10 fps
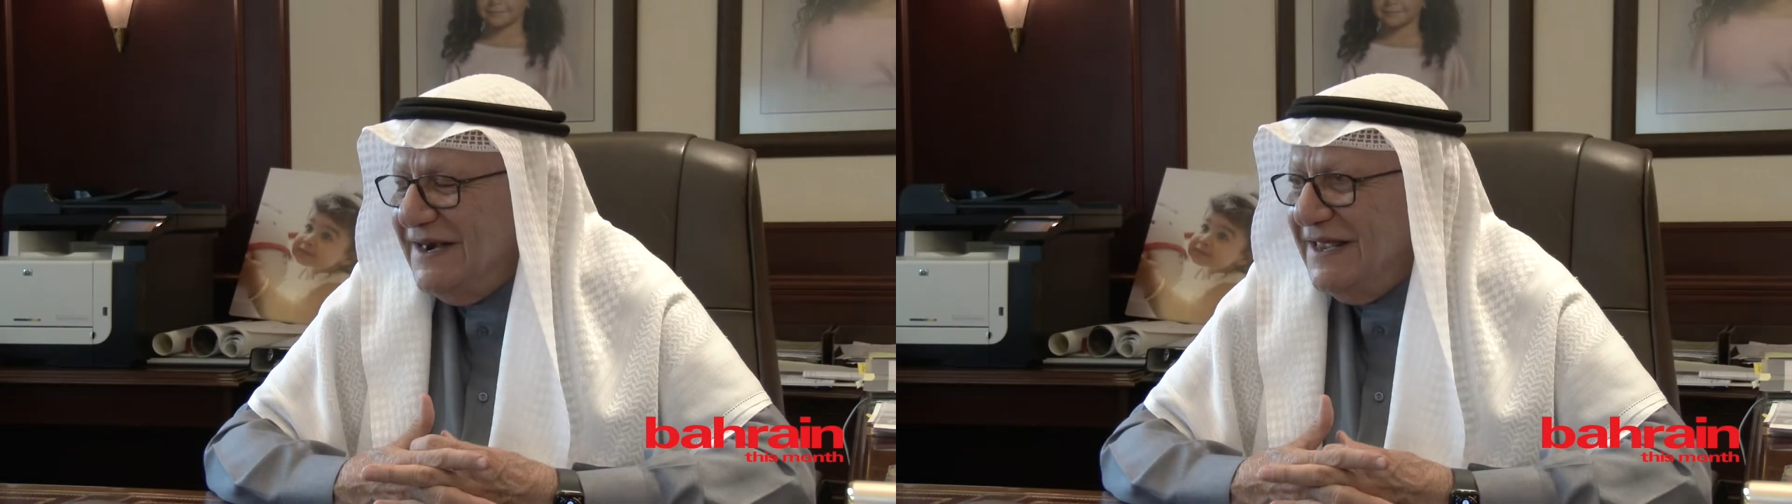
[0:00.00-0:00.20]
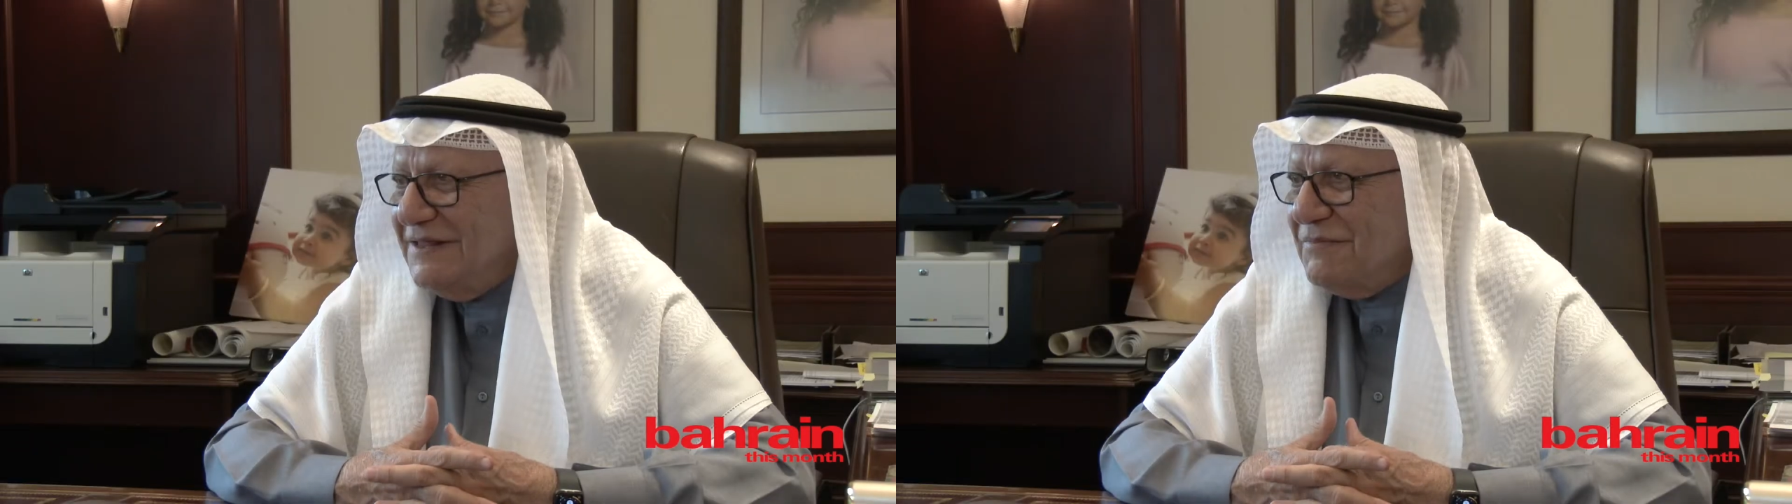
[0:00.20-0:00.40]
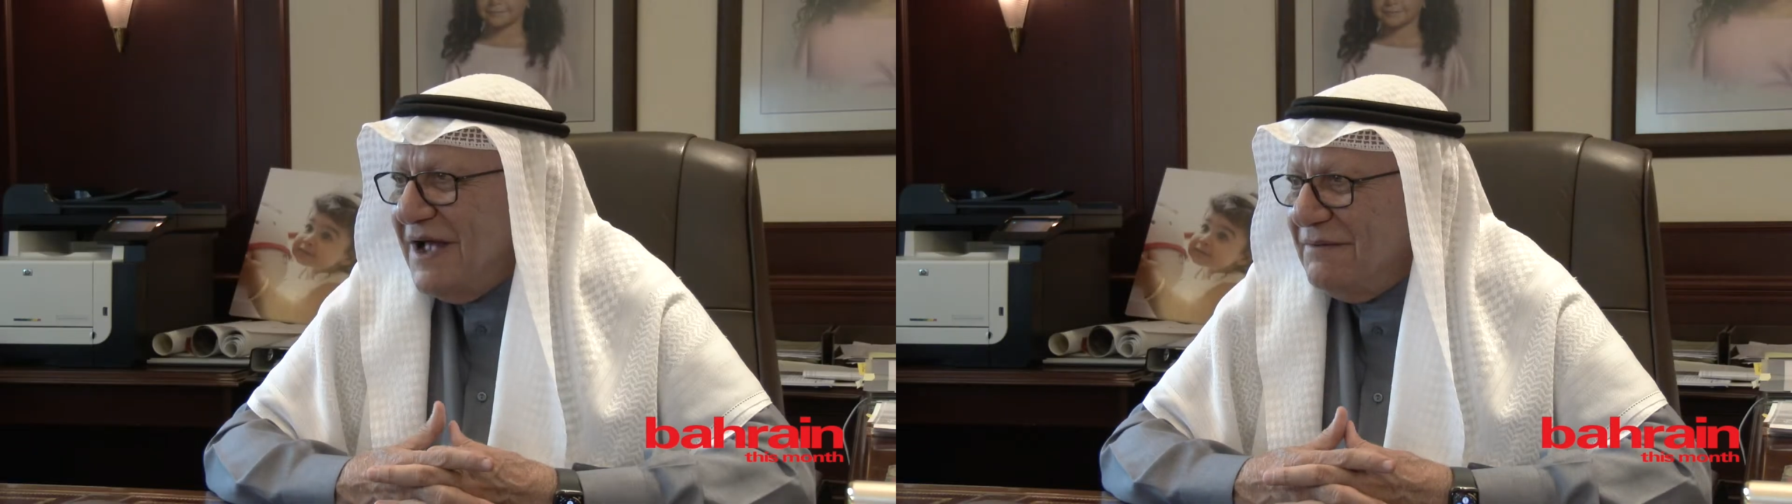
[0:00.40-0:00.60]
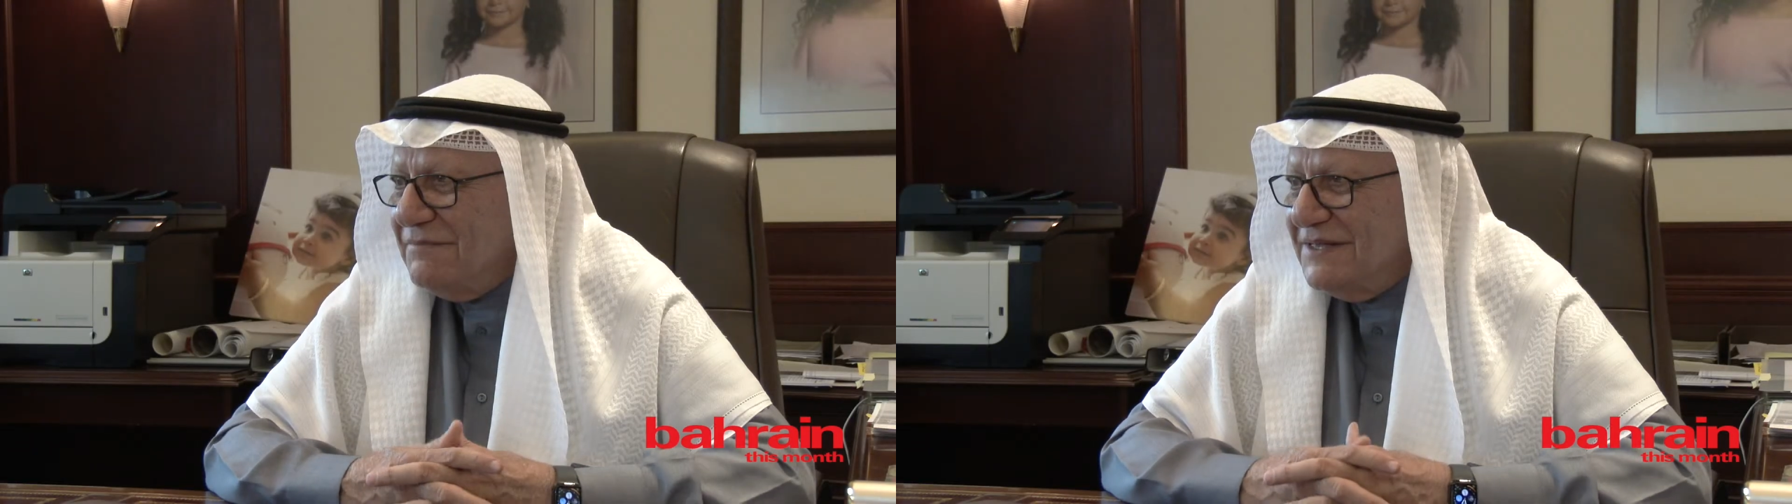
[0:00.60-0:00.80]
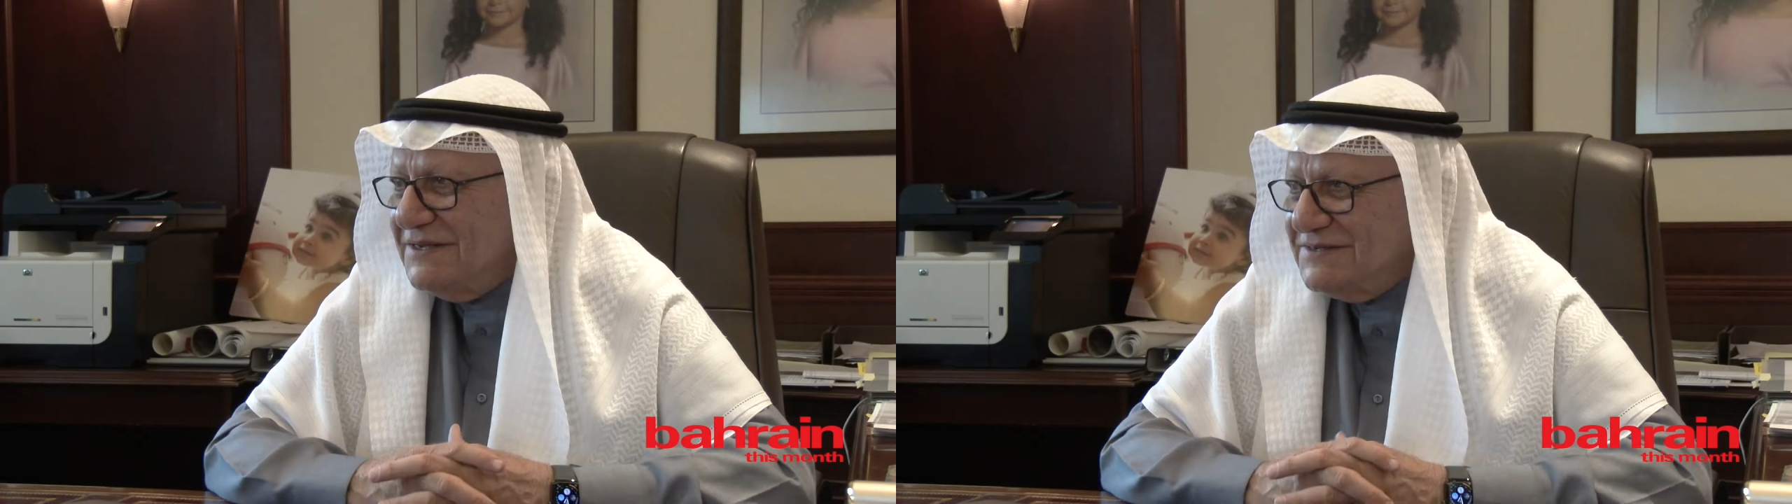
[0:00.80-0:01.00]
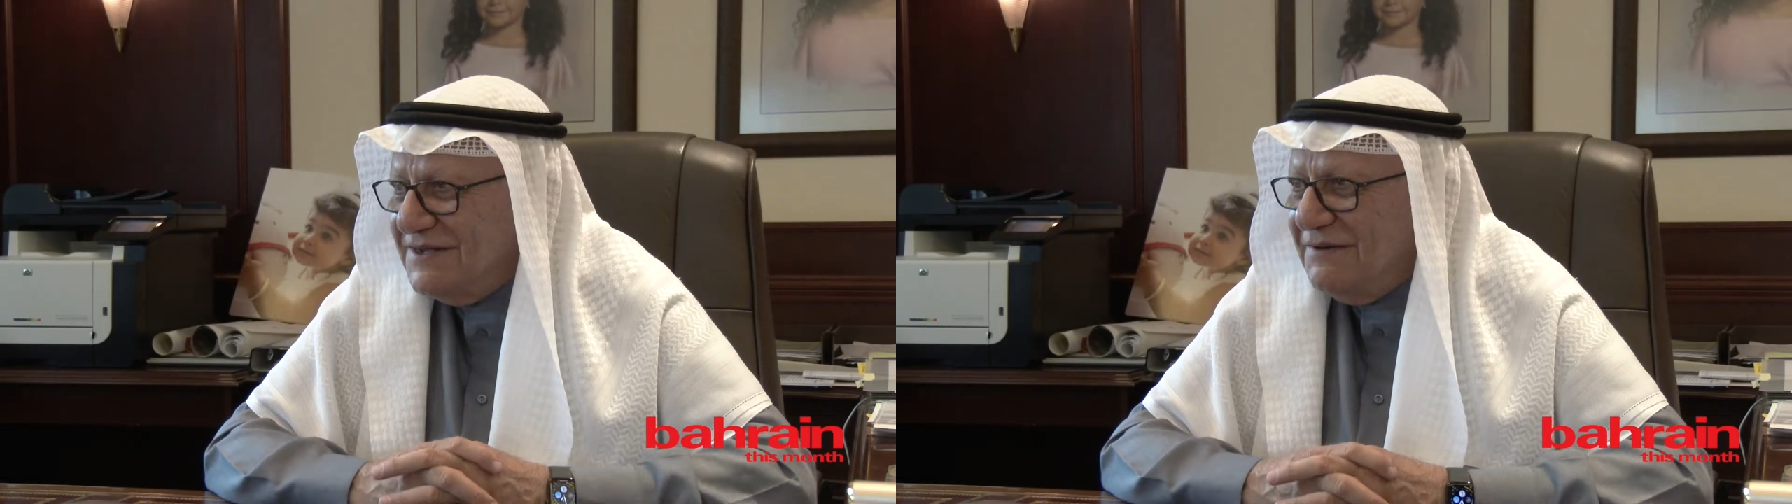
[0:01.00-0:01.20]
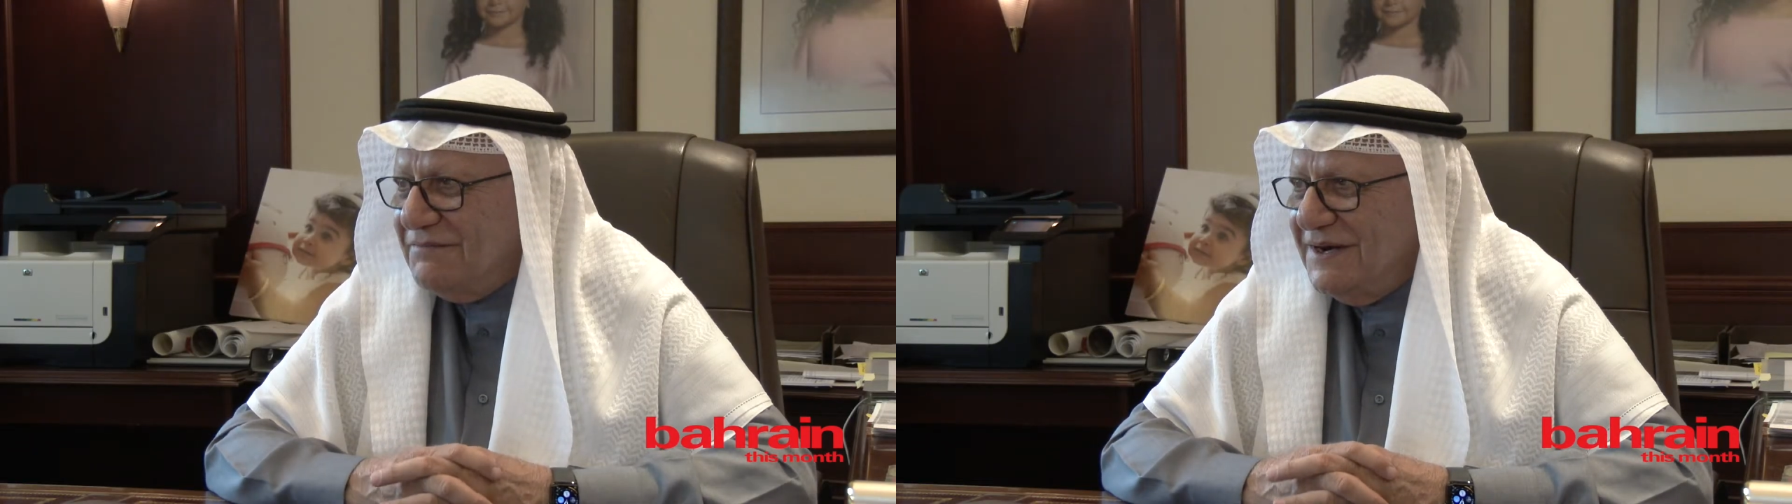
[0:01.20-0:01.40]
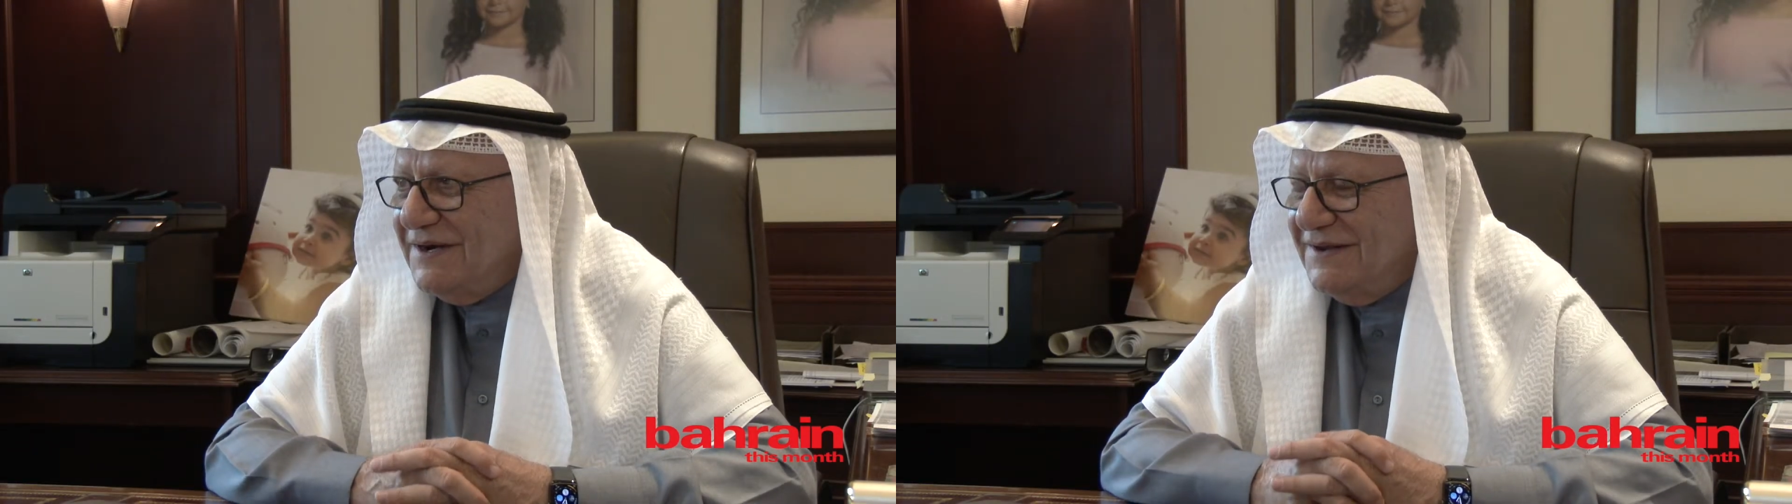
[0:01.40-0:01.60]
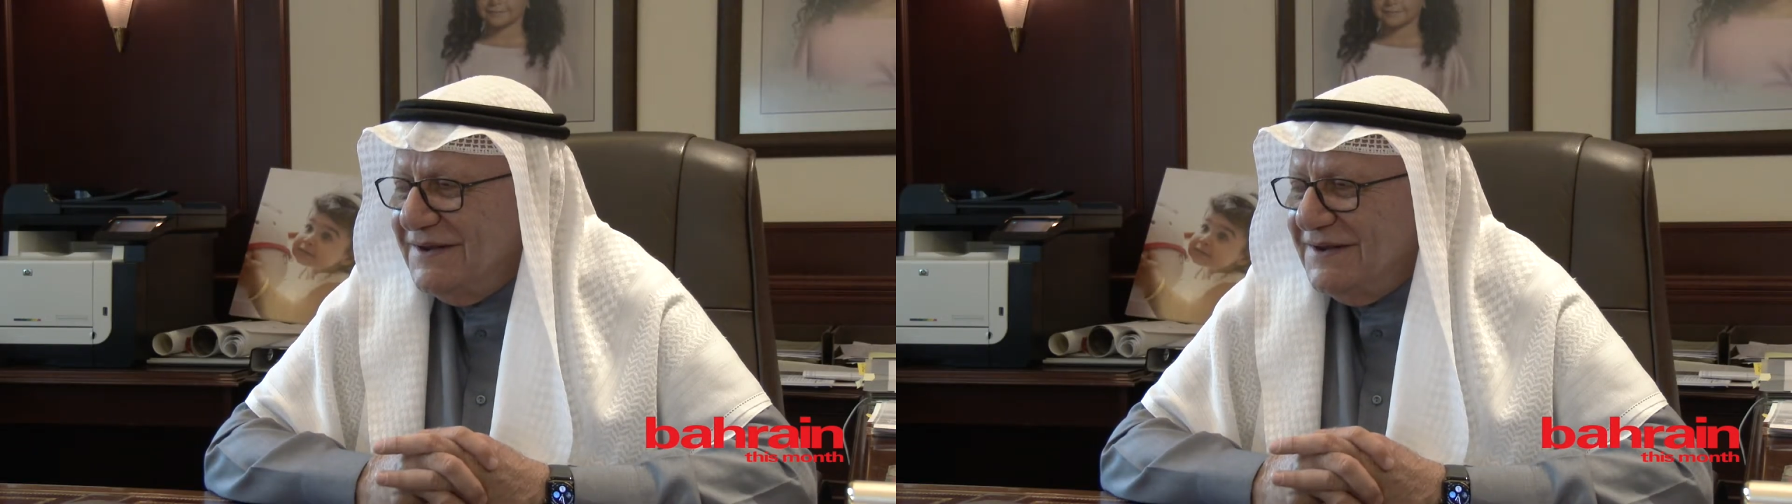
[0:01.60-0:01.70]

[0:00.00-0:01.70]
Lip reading: late Muhammad Al-Zamil